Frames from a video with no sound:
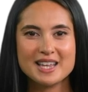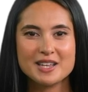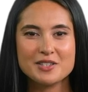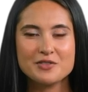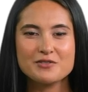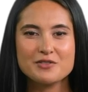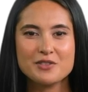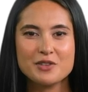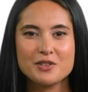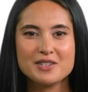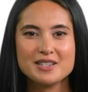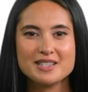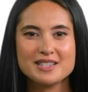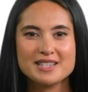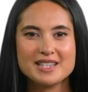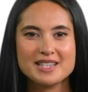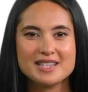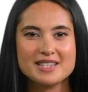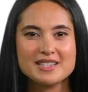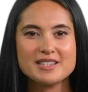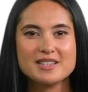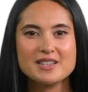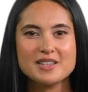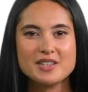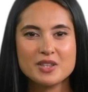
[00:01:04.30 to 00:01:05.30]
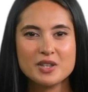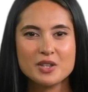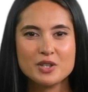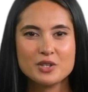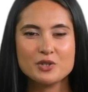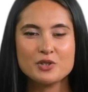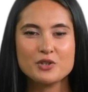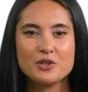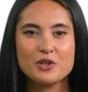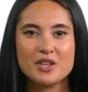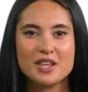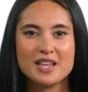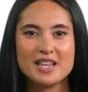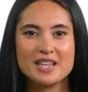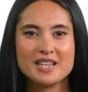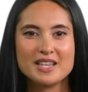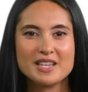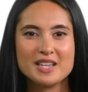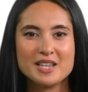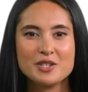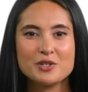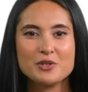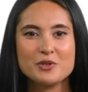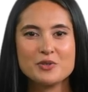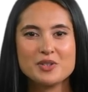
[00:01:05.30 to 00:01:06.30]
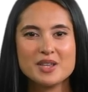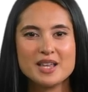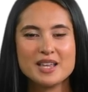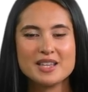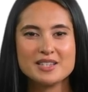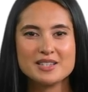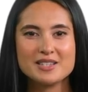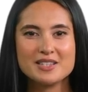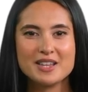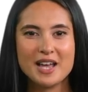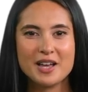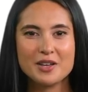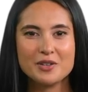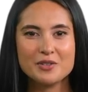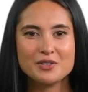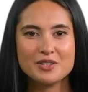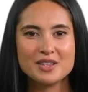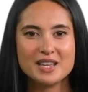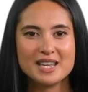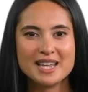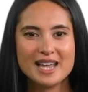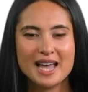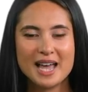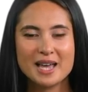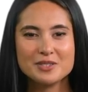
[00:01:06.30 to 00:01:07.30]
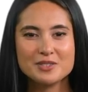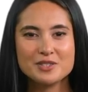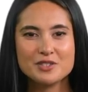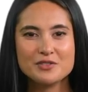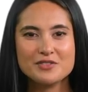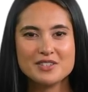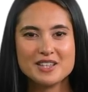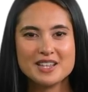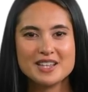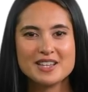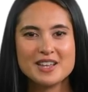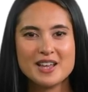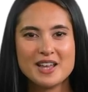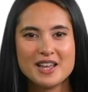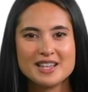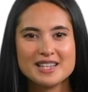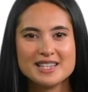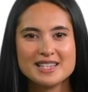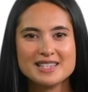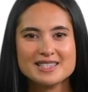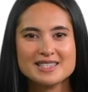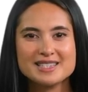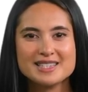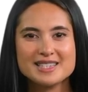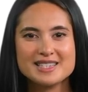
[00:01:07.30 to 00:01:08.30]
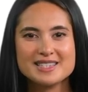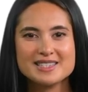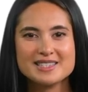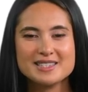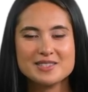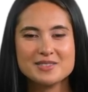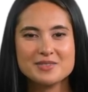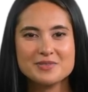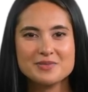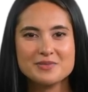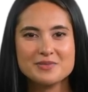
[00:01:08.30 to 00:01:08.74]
influences, creating a unique sound that captivated audiences.